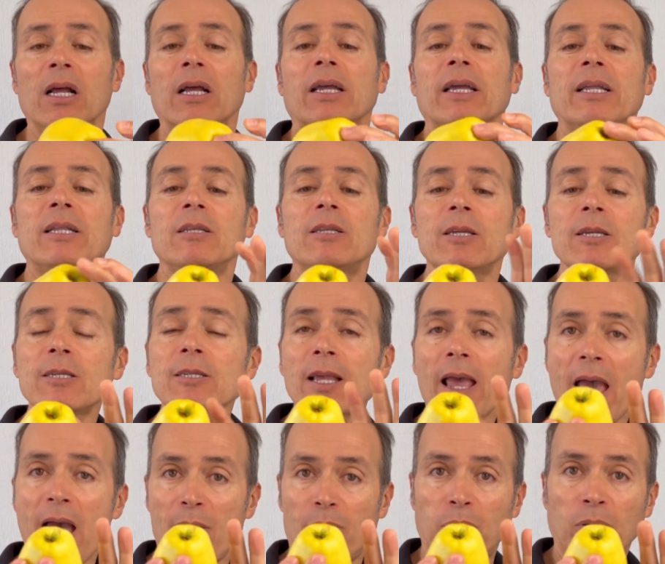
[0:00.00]
In this
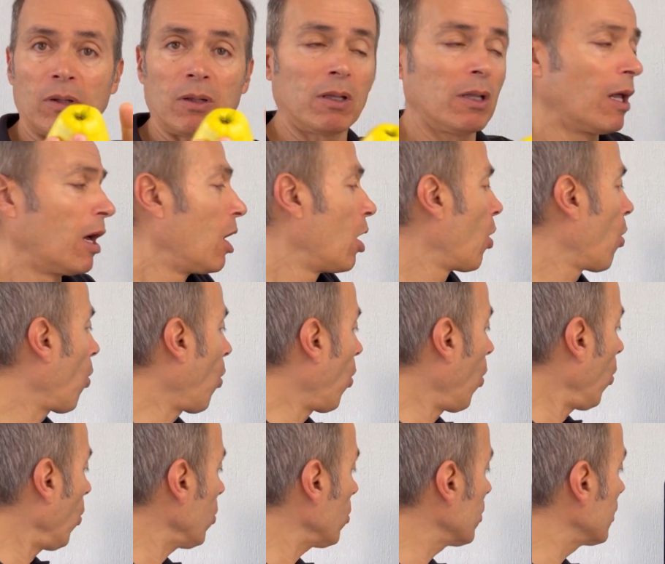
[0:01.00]
apple,
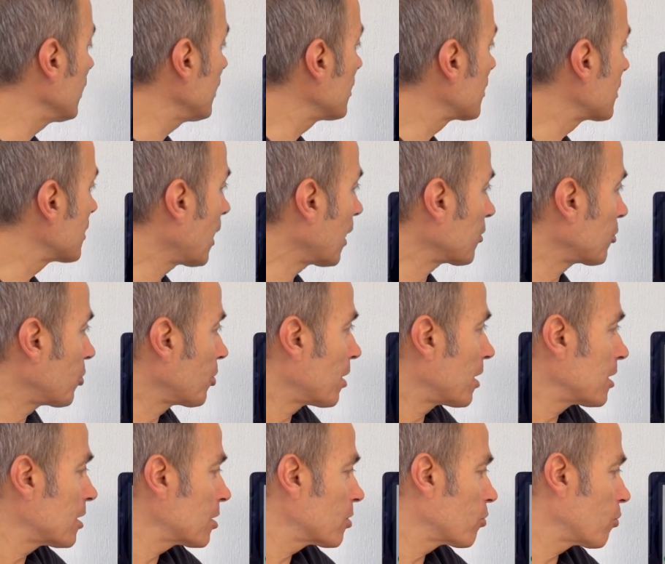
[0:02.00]
all these nutrients,